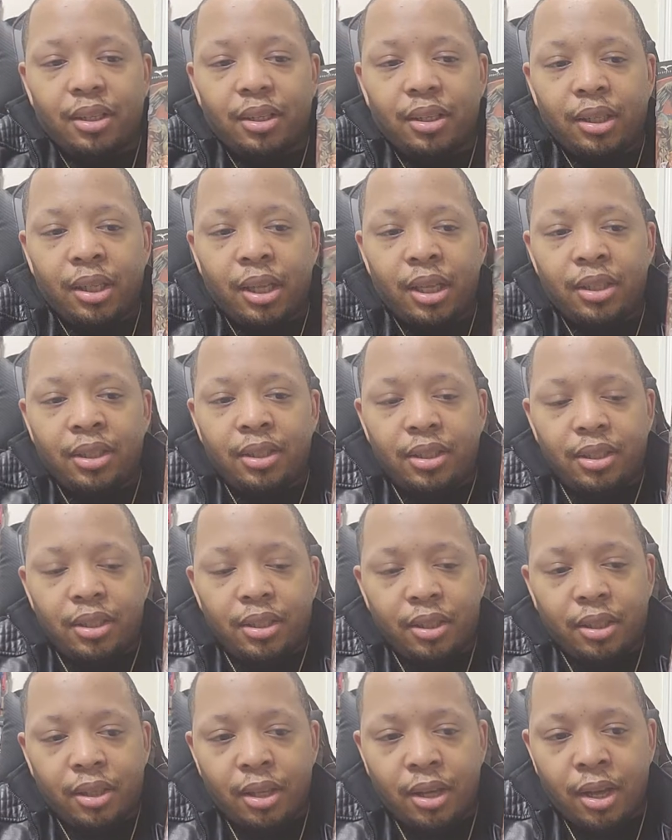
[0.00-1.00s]

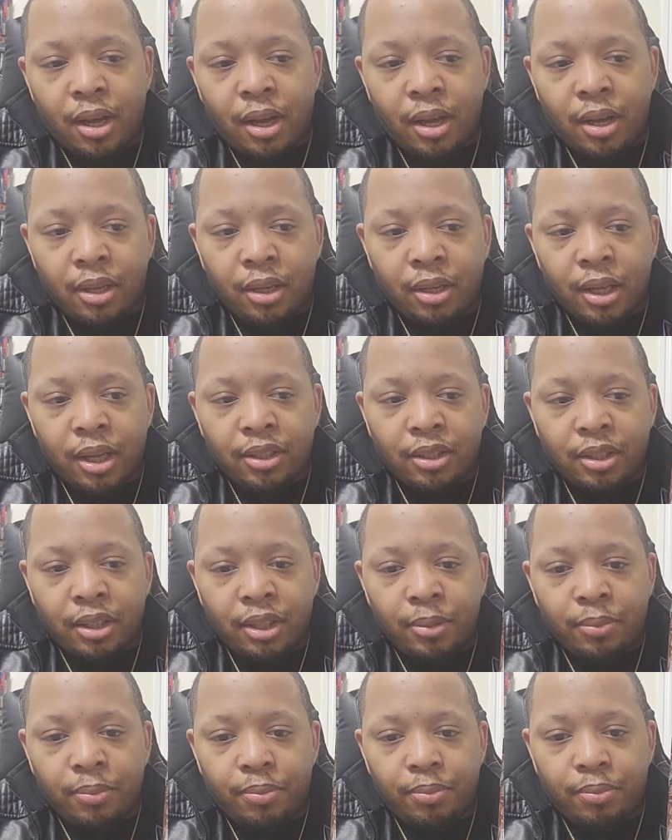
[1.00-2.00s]
Lindsay, uh,
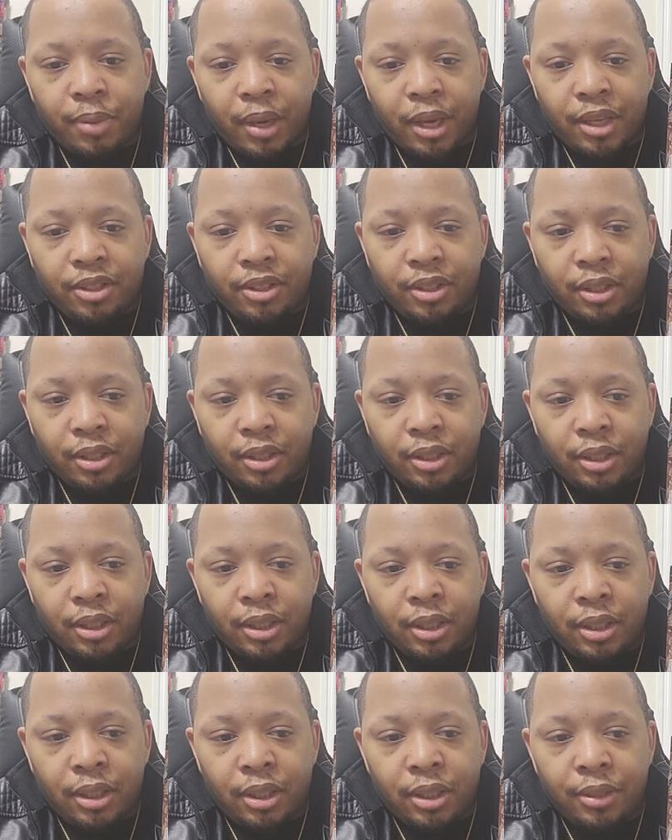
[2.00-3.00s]
Liesel
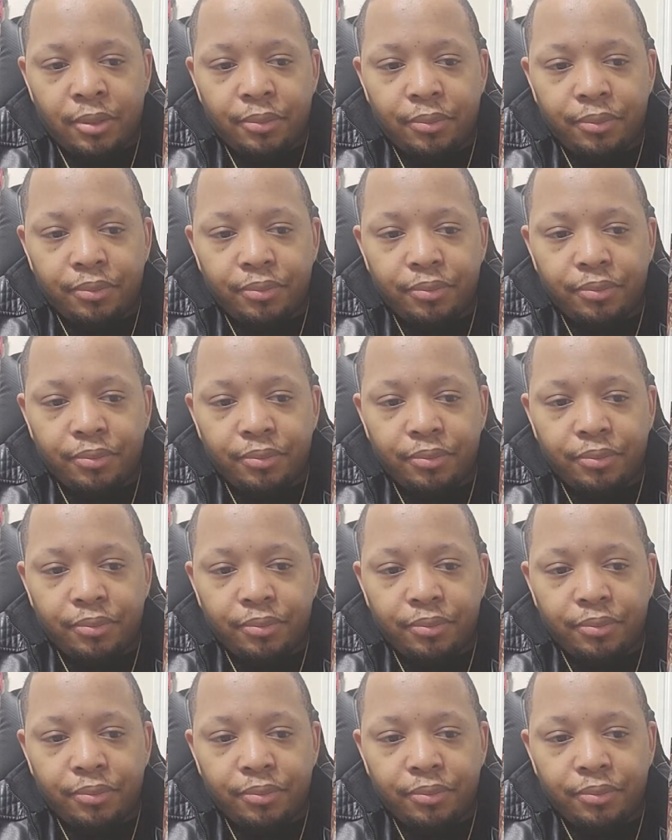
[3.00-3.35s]
basically